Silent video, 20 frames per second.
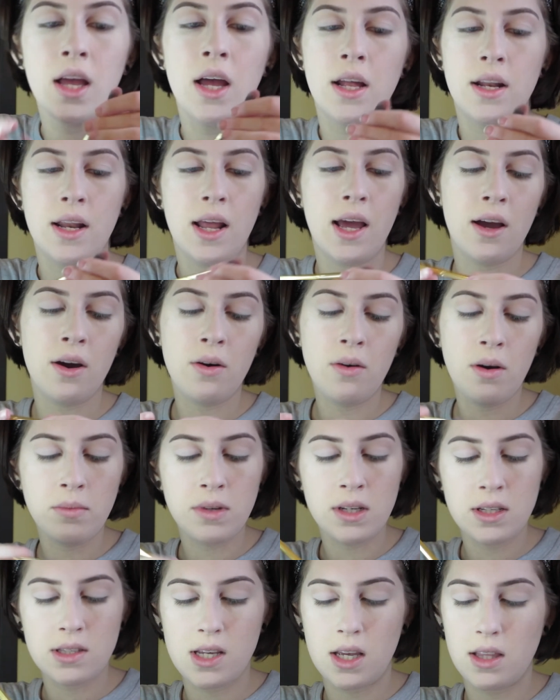Now I'm
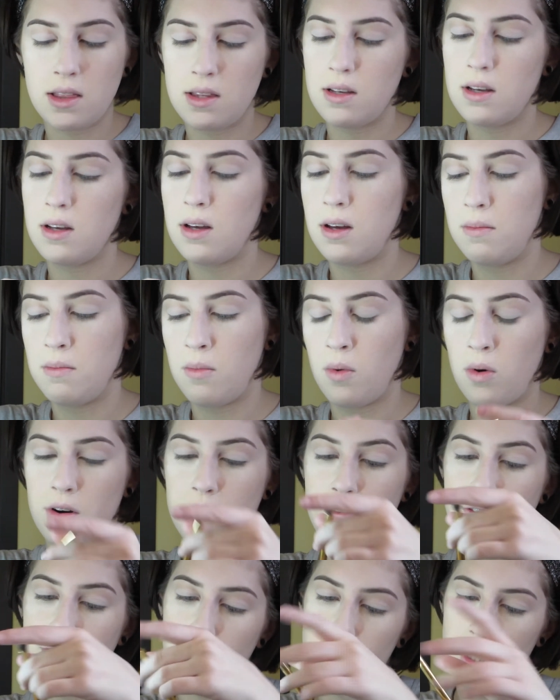gonna take the
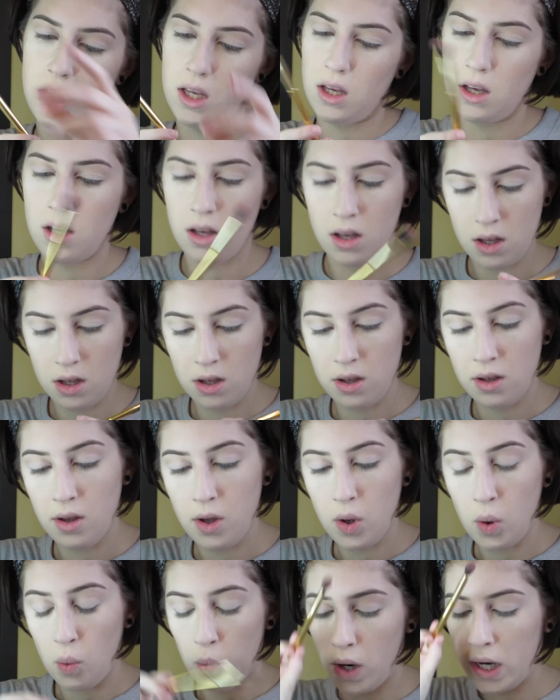Morphe
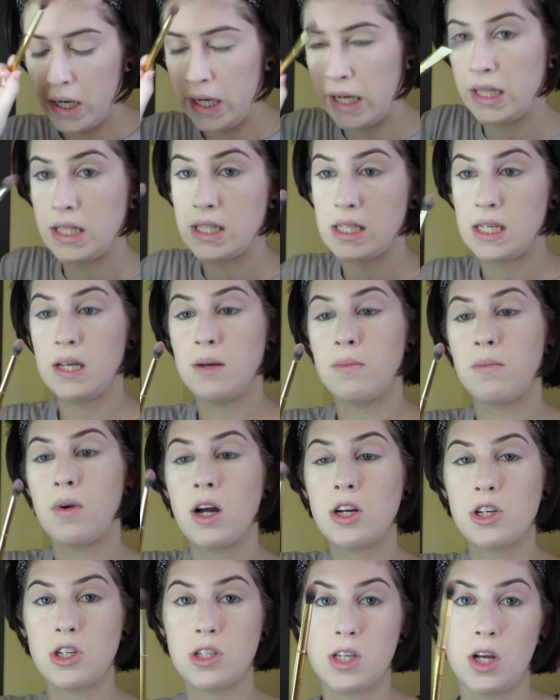Y19
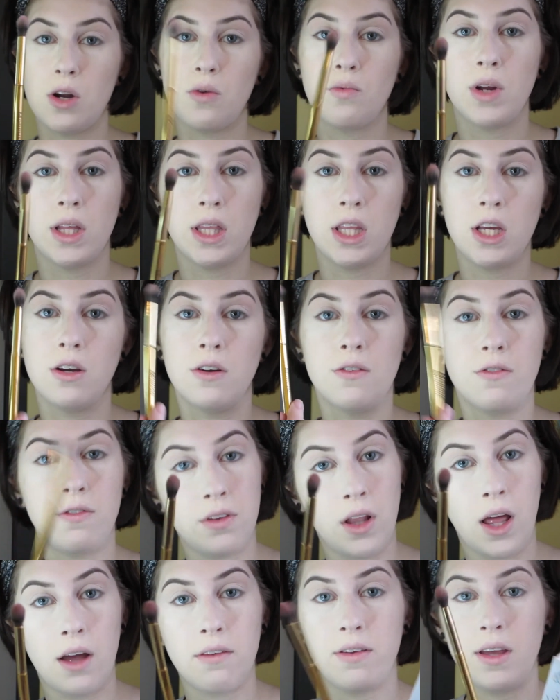brush. It's like a really good
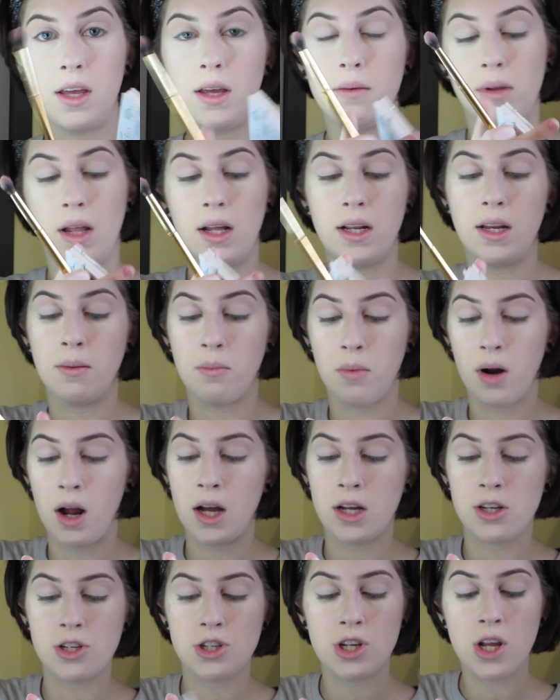fluffy blending
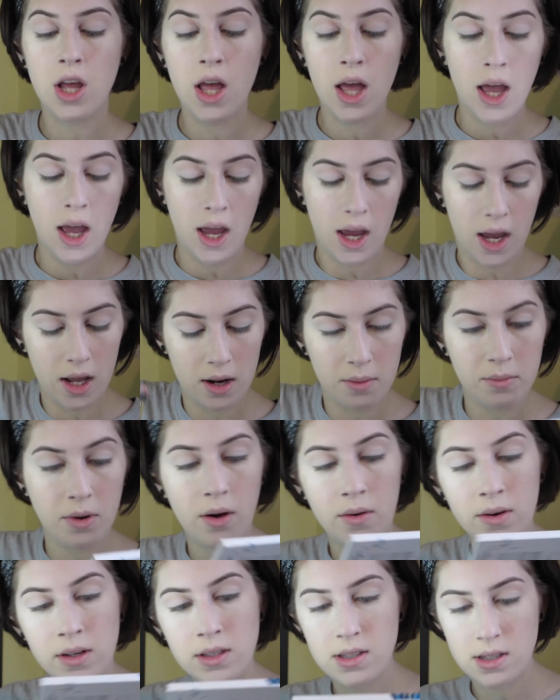brush. And I'm
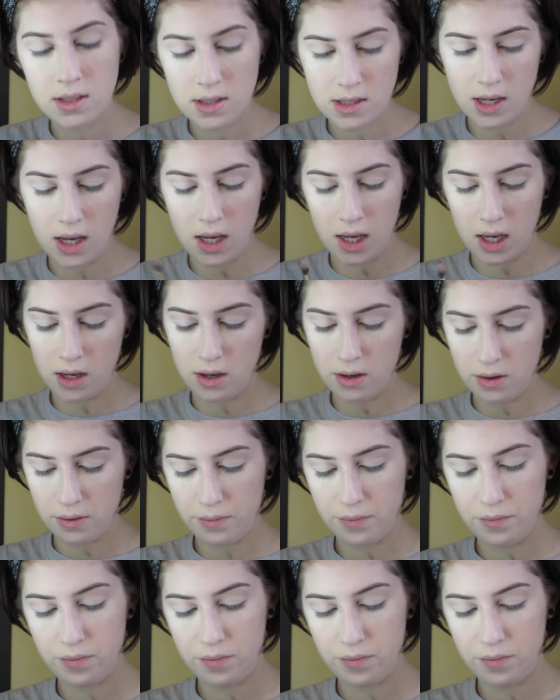going to take